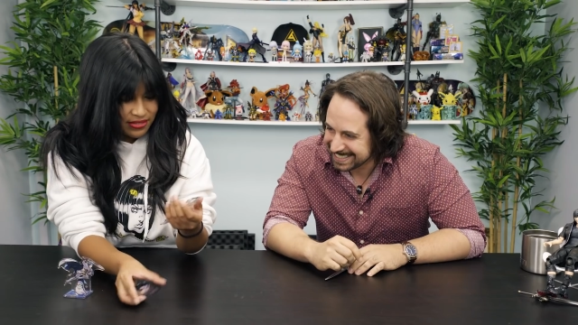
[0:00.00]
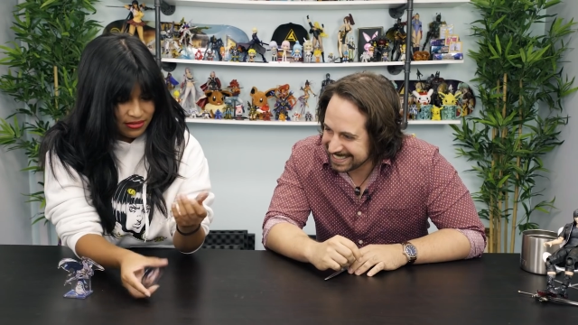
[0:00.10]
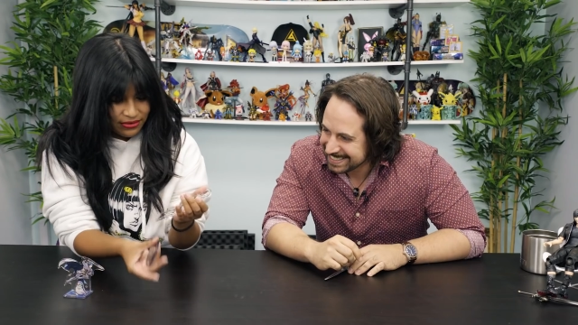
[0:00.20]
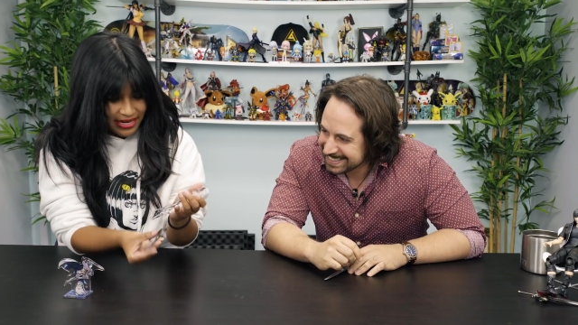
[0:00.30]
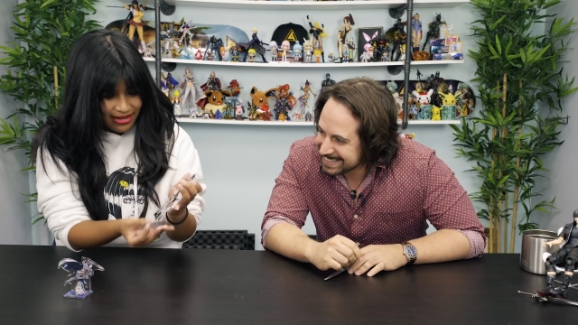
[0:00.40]

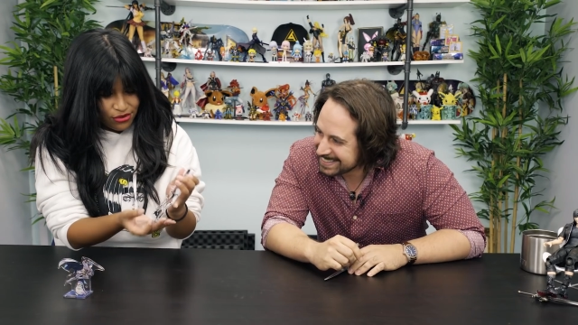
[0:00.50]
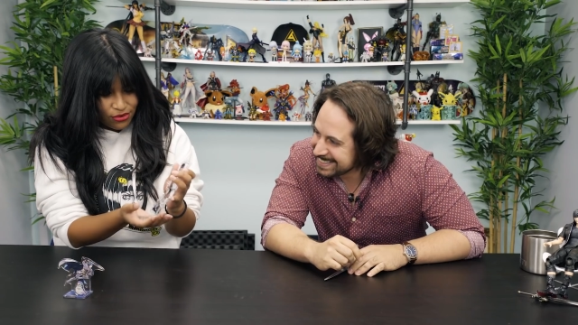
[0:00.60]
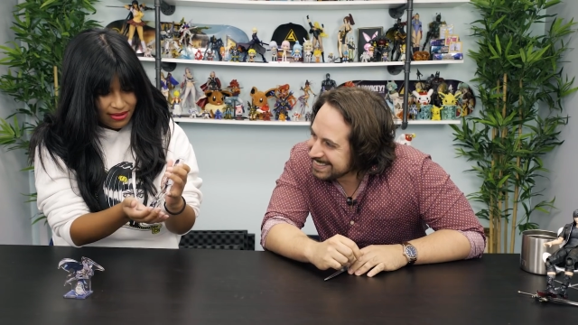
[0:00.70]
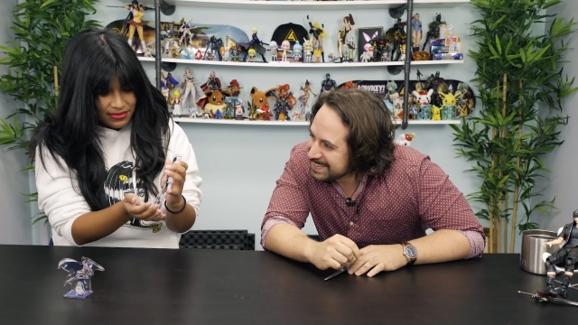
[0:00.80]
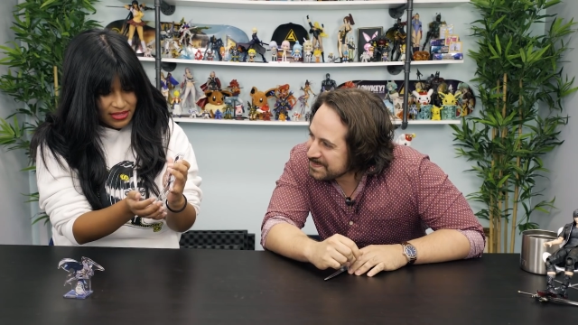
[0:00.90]
Speaker 1: So Ray, you
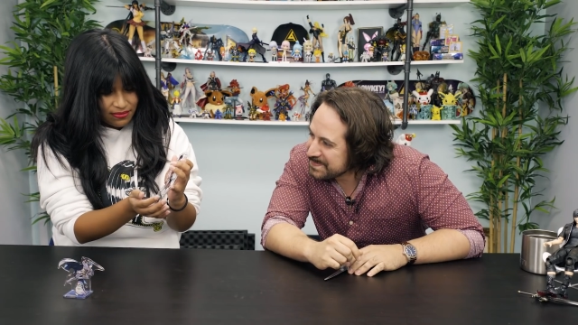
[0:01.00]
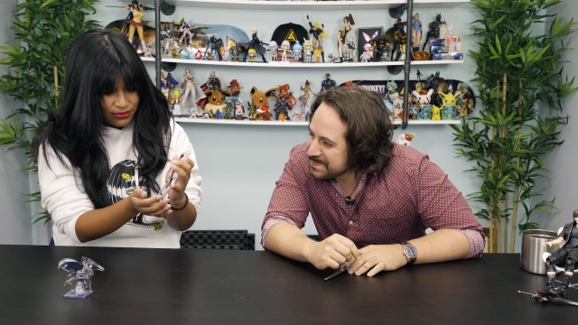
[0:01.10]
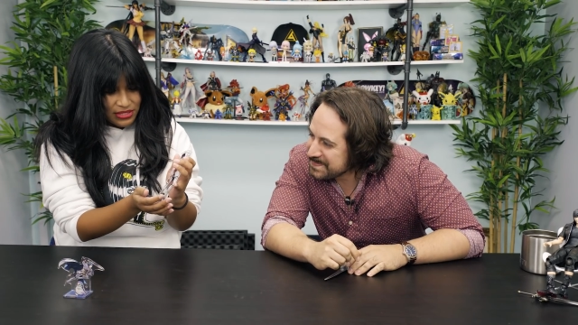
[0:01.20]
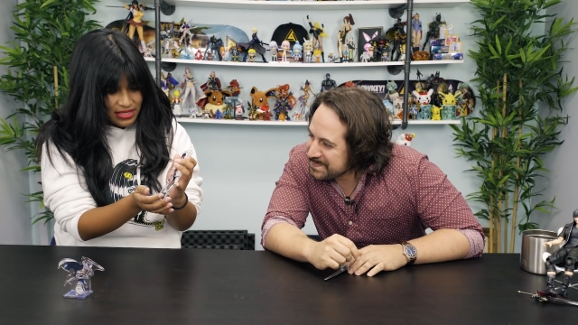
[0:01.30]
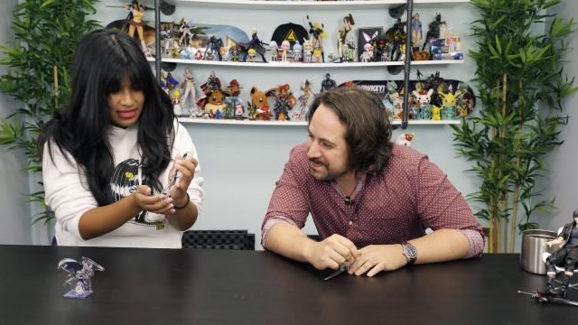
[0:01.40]
obviously
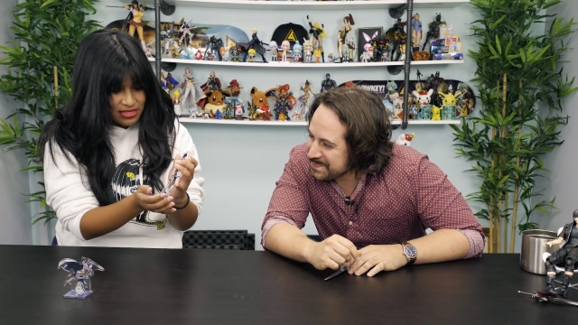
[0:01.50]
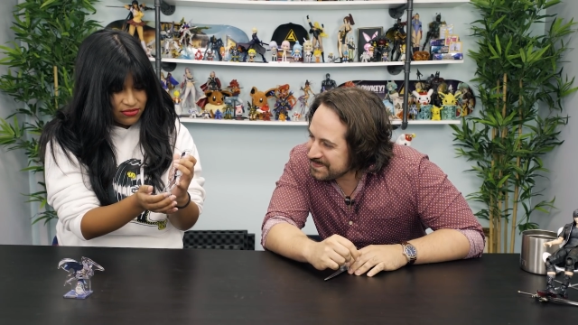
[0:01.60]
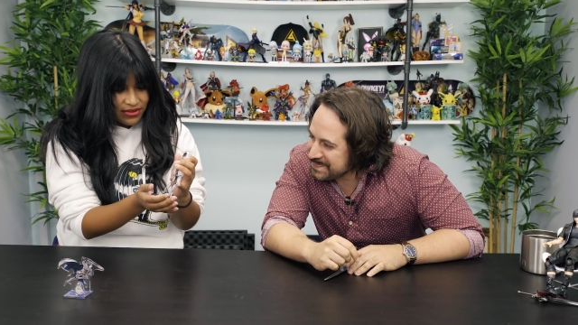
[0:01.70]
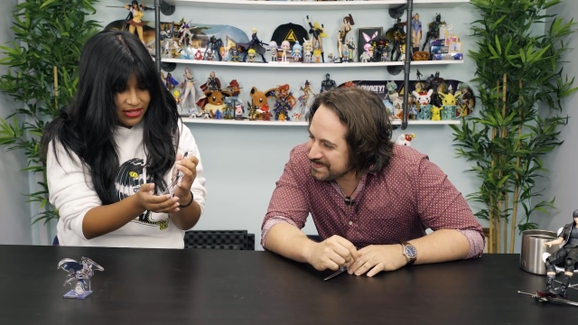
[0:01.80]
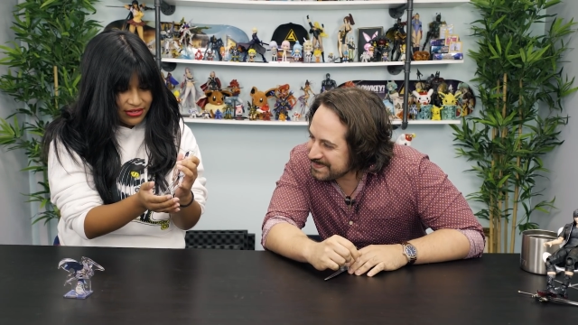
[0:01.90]
voiced this
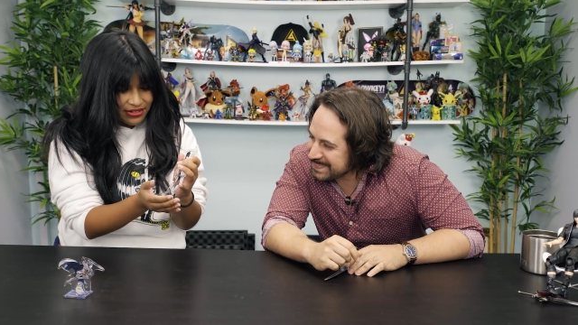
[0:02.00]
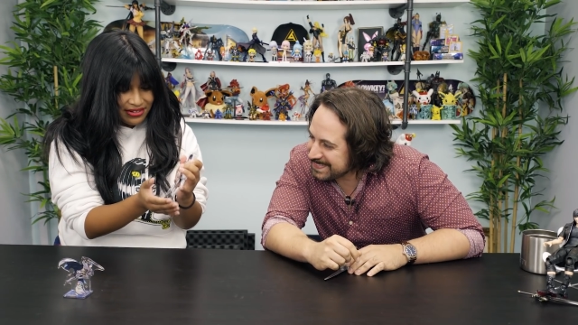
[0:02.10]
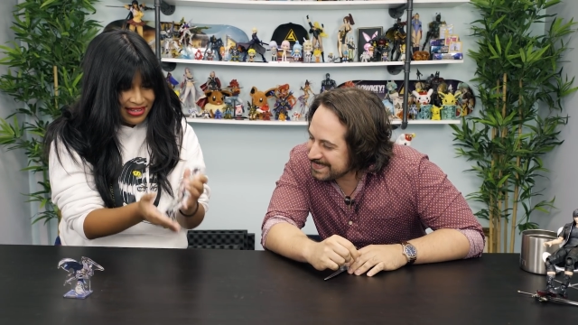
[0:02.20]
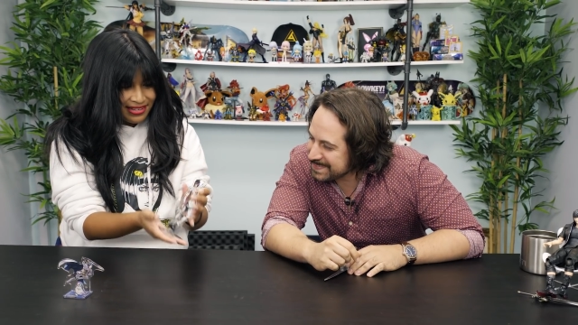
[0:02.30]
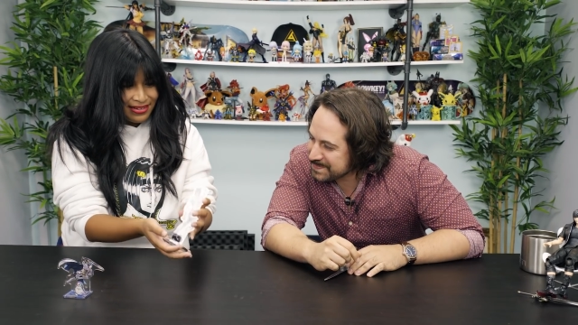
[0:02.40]
feller